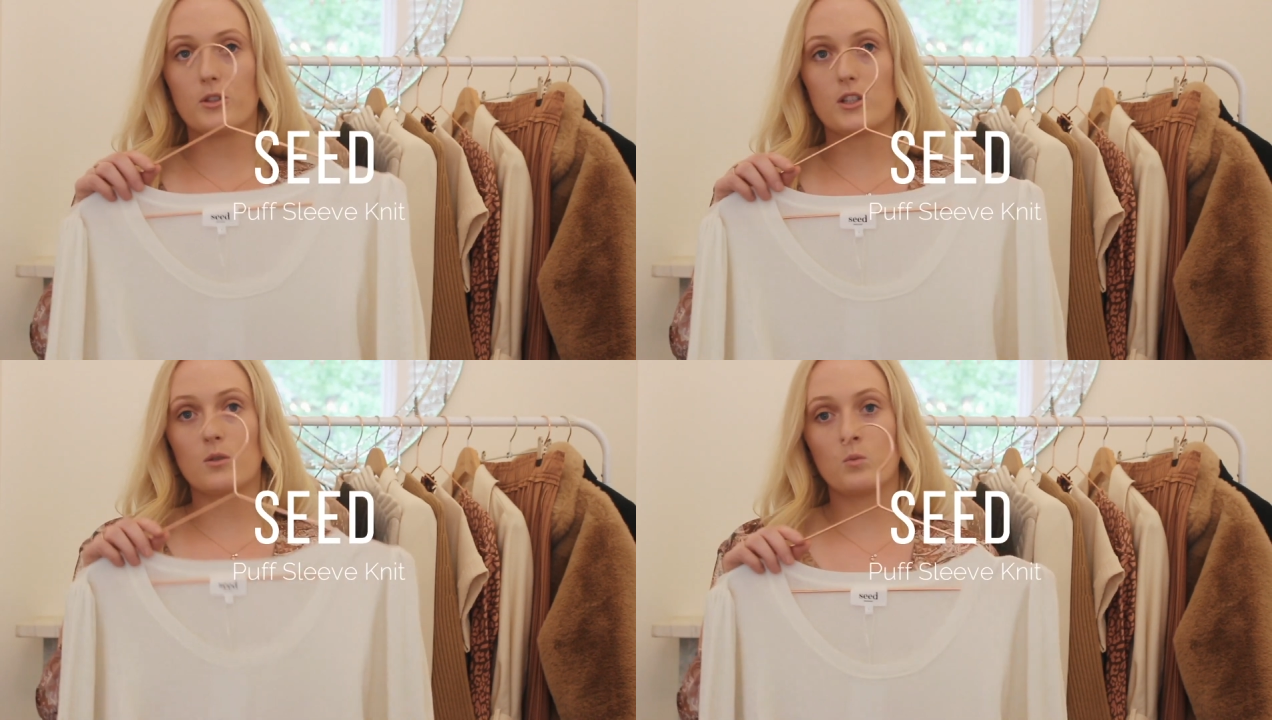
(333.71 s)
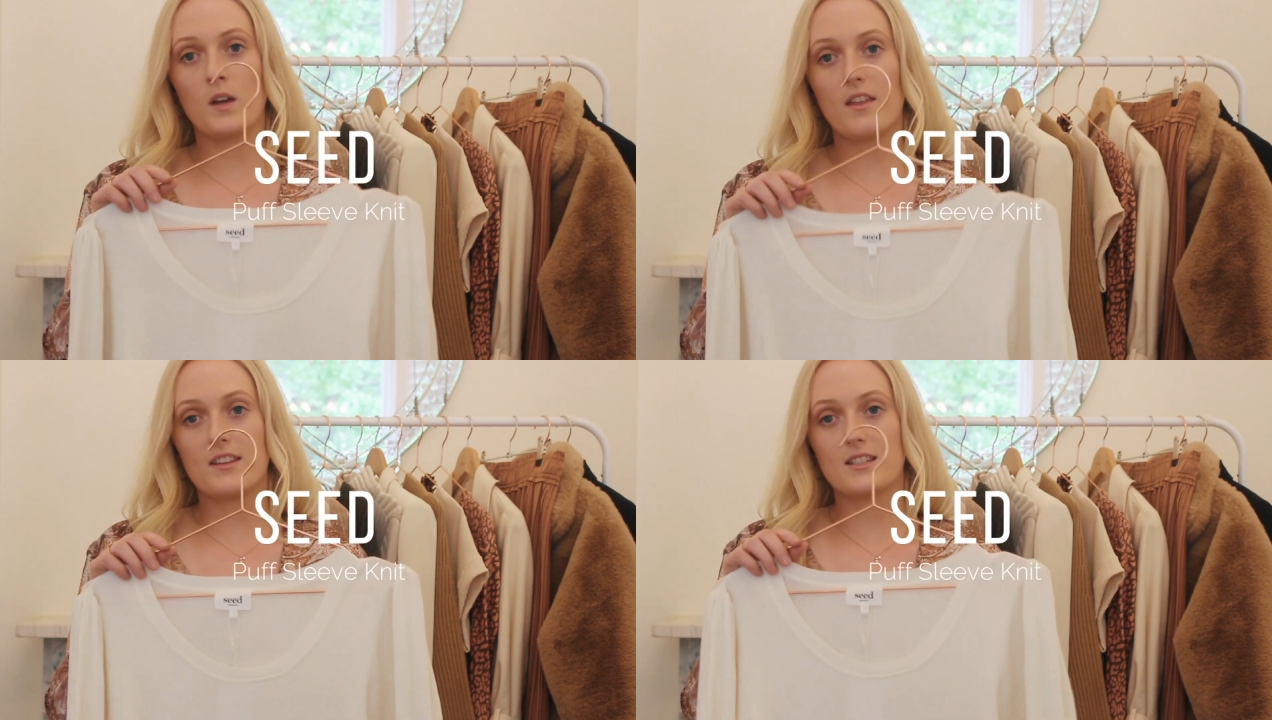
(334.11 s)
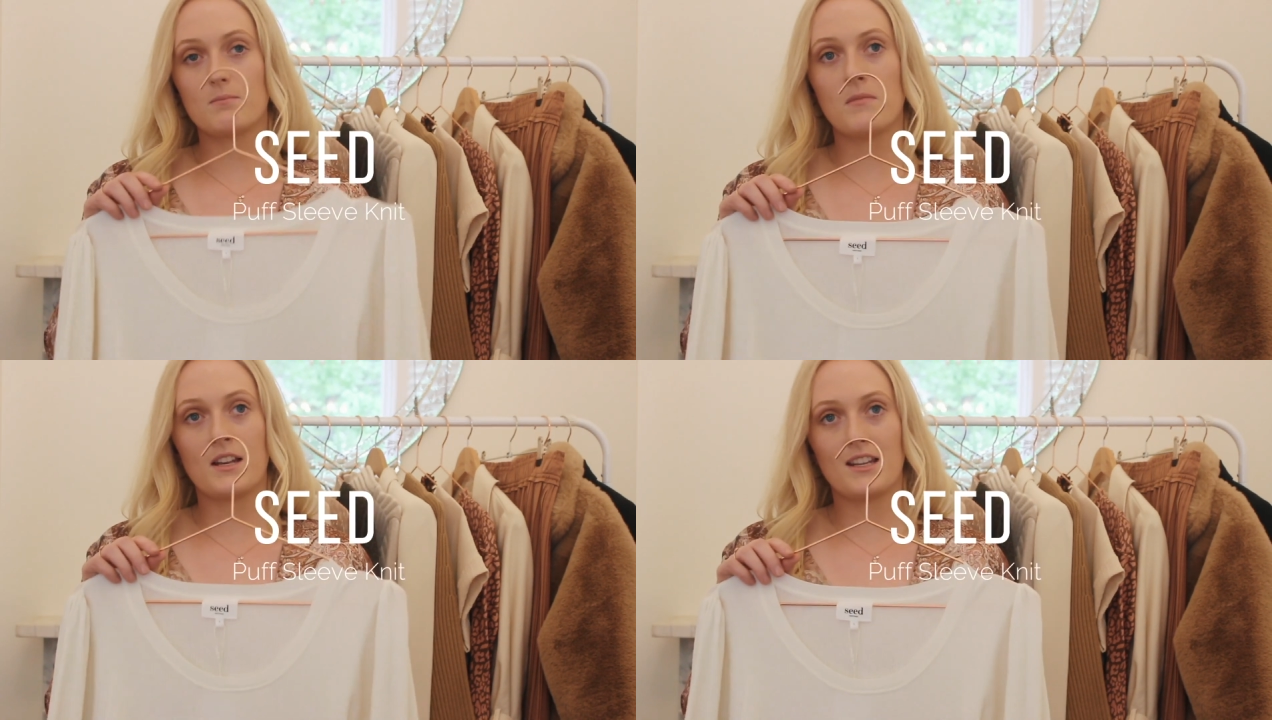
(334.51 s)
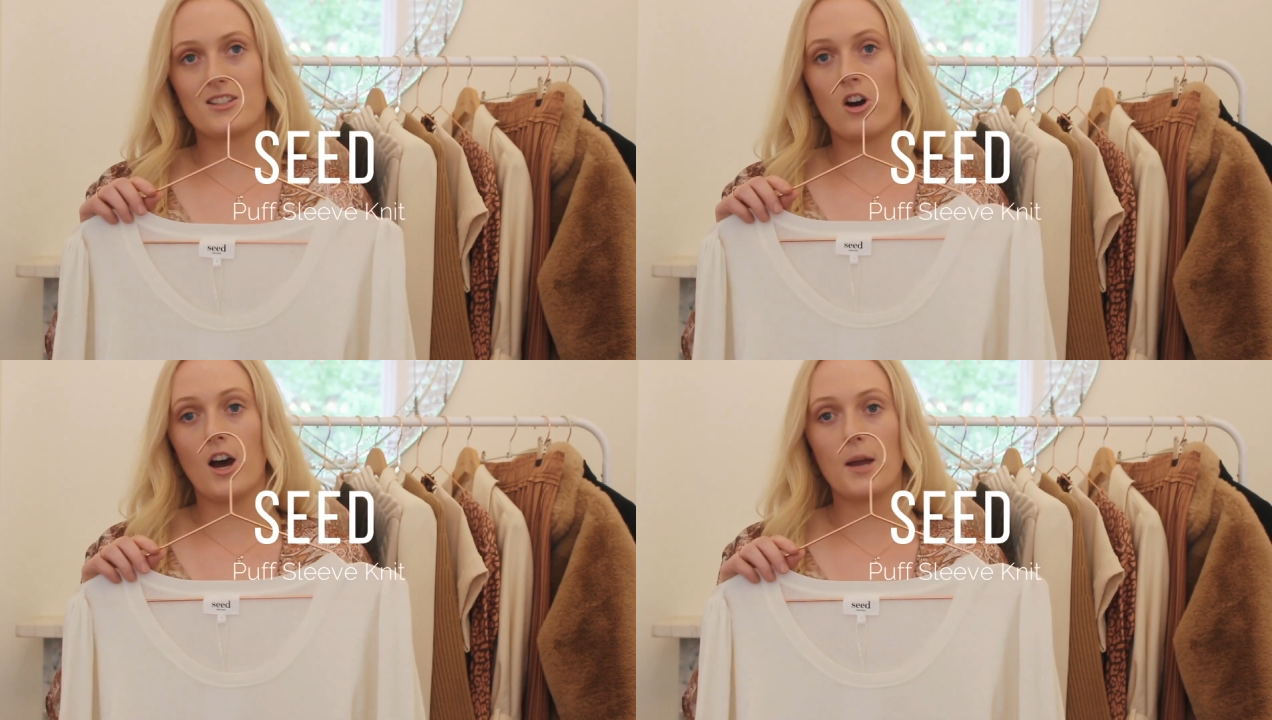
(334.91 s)
You can wear this many
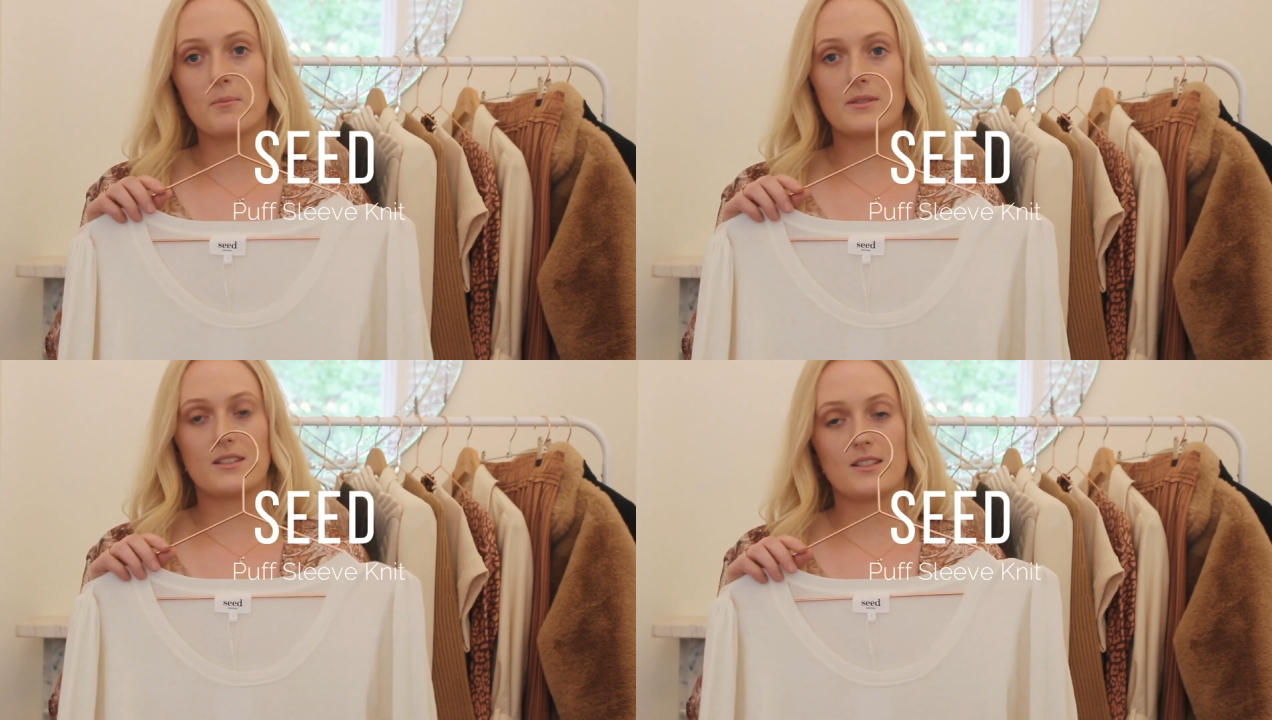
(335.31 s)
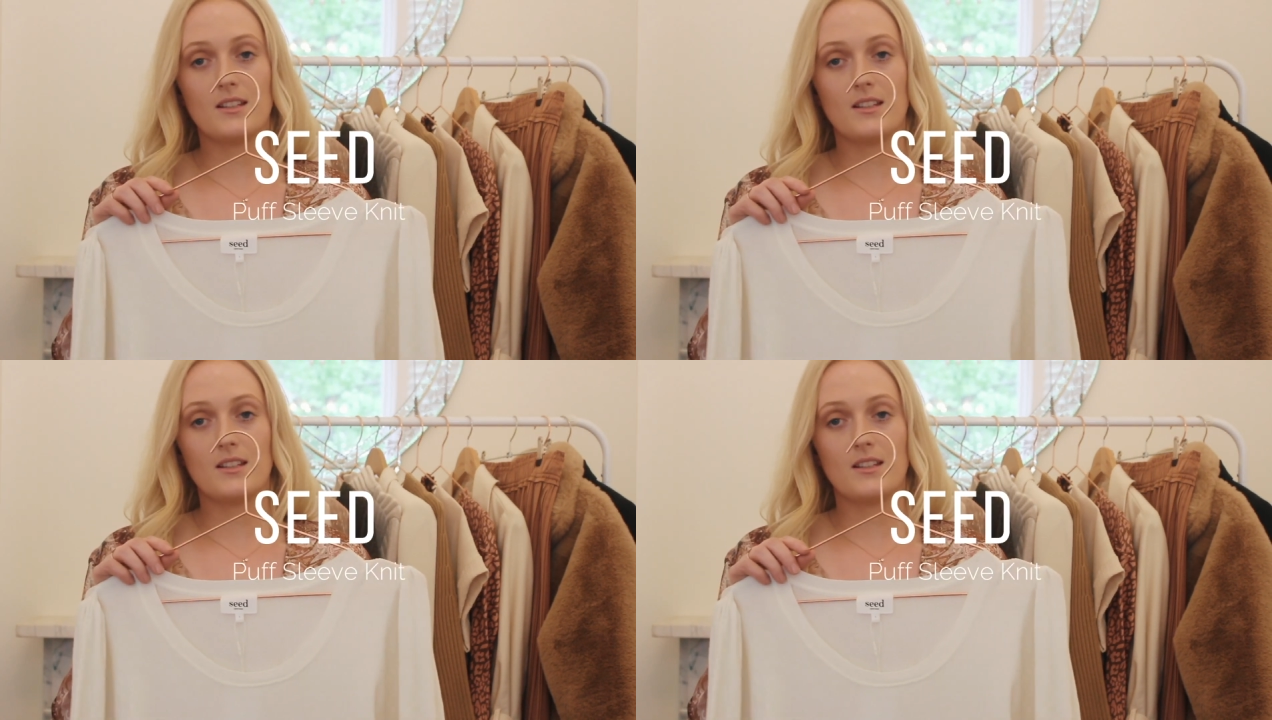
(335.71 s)
times